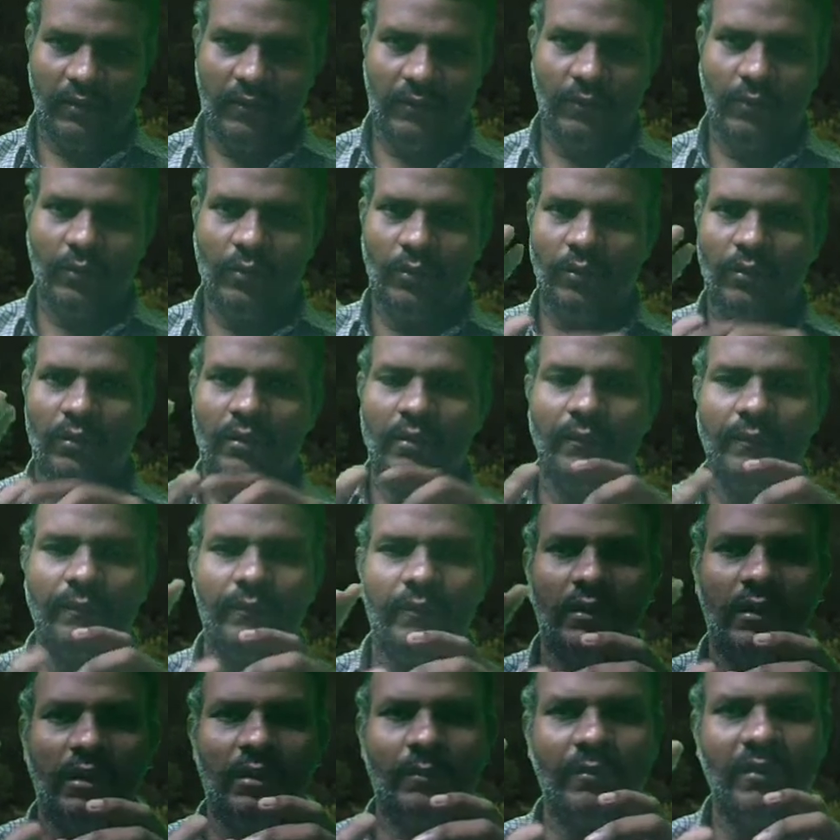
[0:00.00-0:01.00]
So the
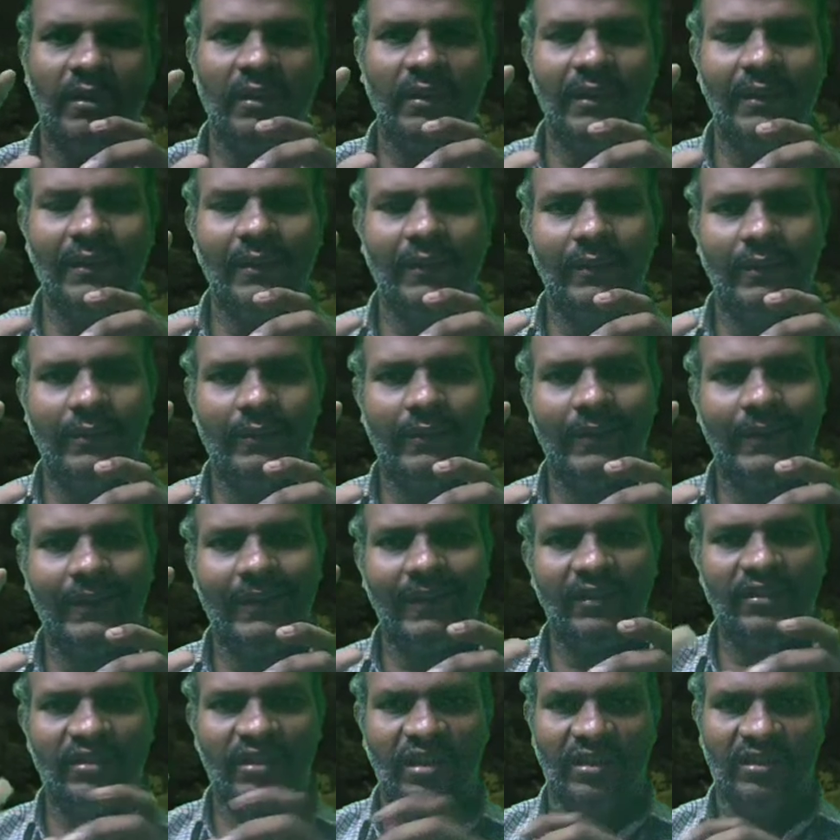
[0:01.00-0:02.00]
verb is
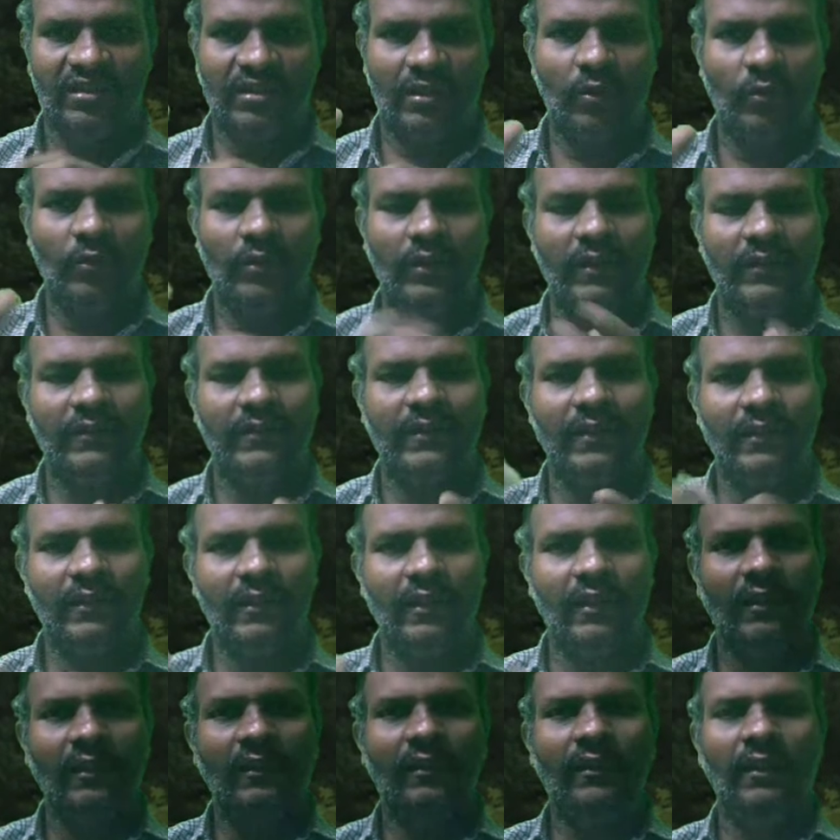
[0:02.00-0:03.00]
getting changed. Now let's take
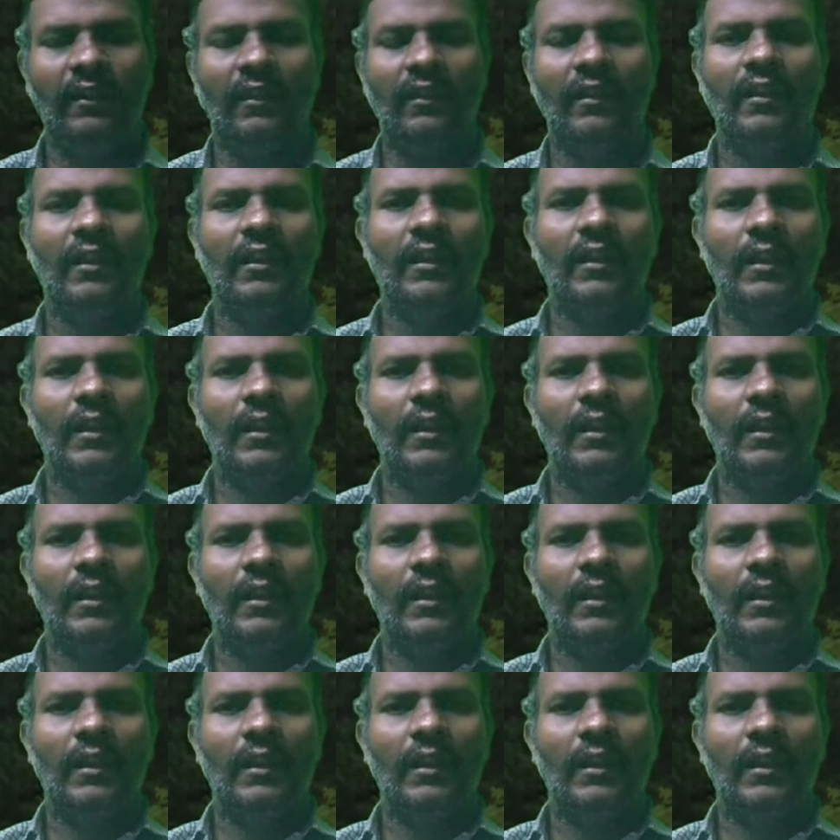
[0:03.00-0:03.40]
the Hindi.